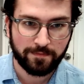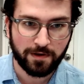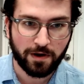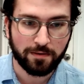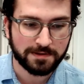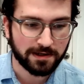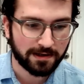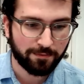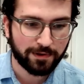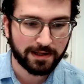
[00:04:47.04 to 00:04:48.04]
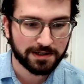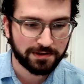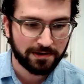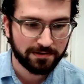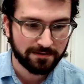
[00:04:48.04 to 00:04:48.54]
I'm sorry. We can actually
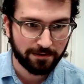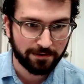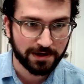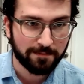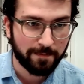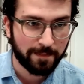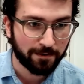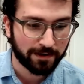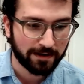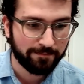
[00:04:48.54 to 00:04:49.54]
do this in Photoshop. Okay.